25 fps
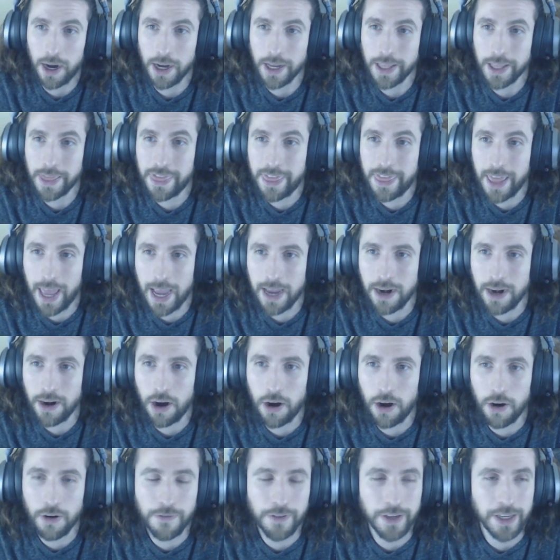Then
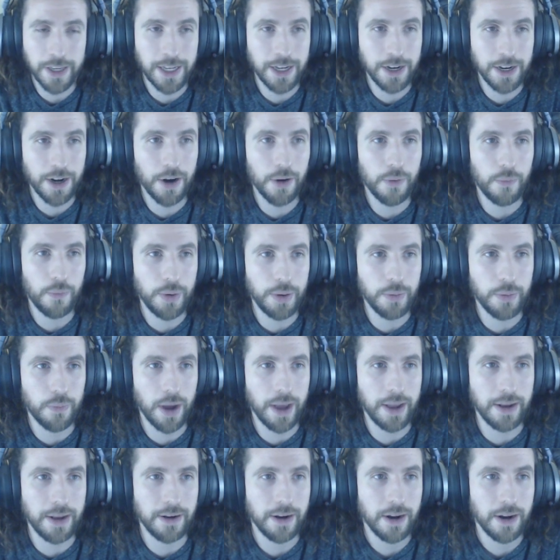over here, we
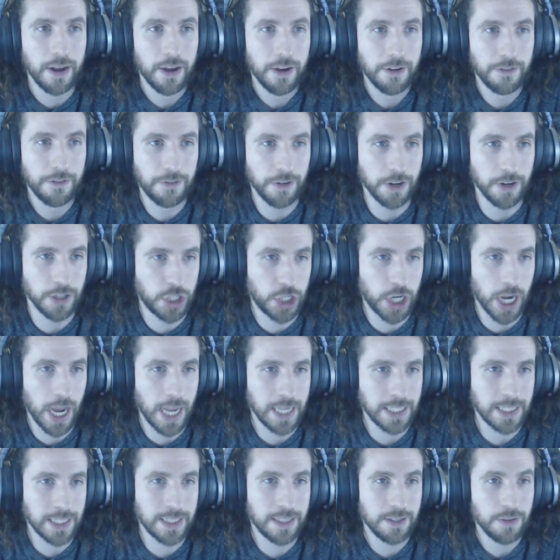went for
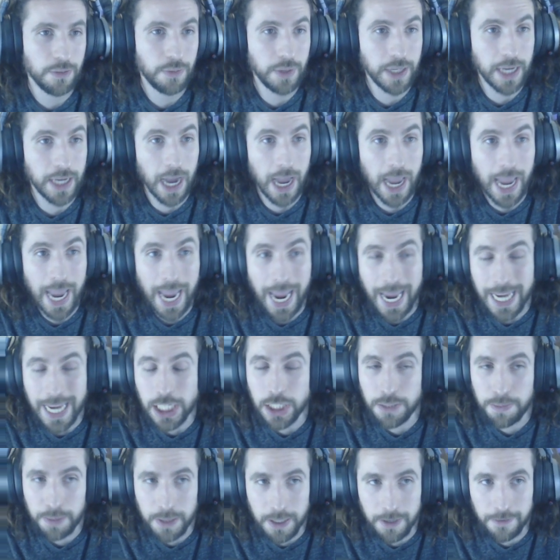chest. We got
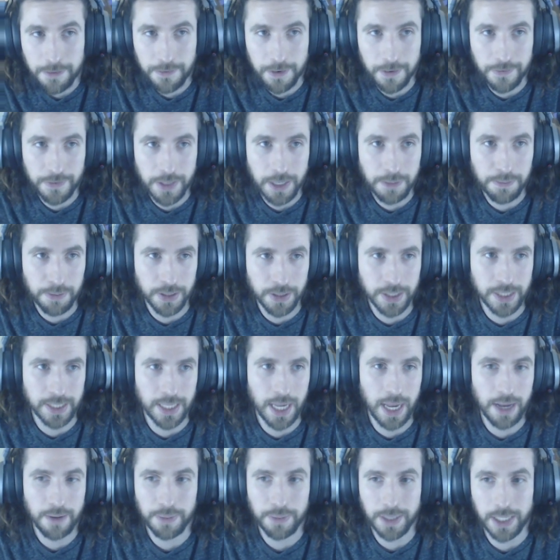HP
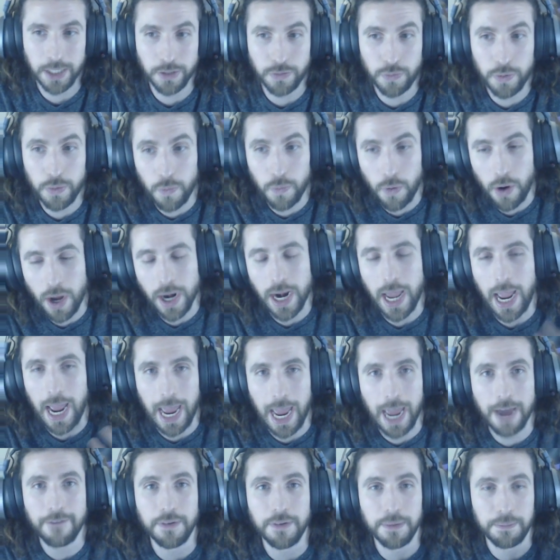50%, because we want to
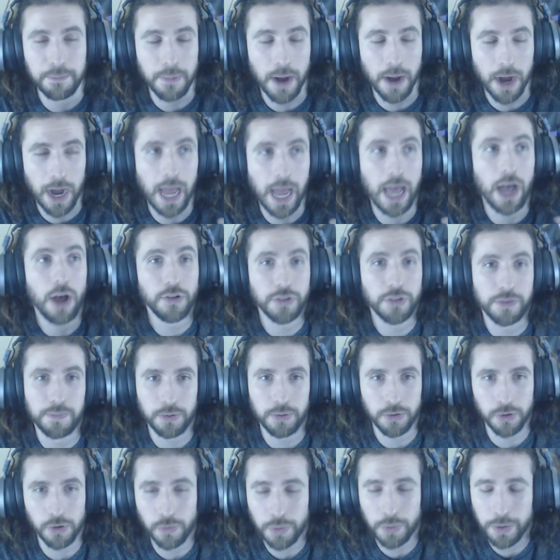have a health
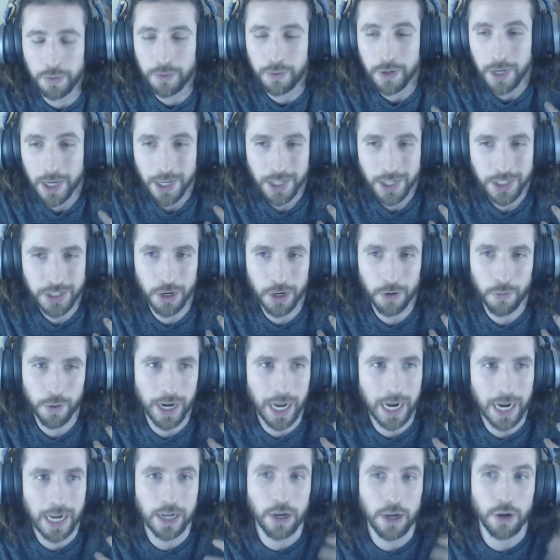pool. So we're
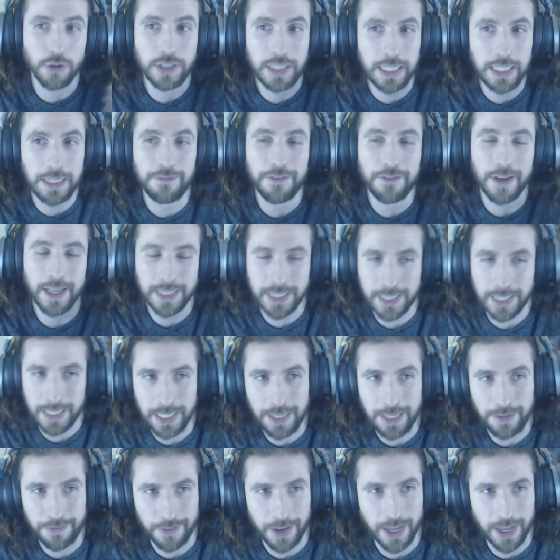not going to go
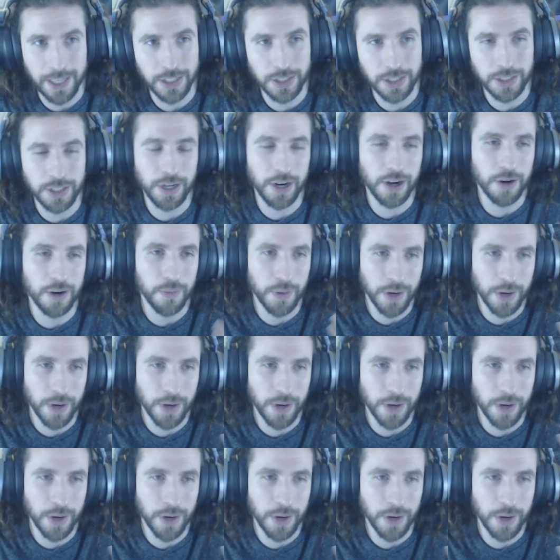defense, you know.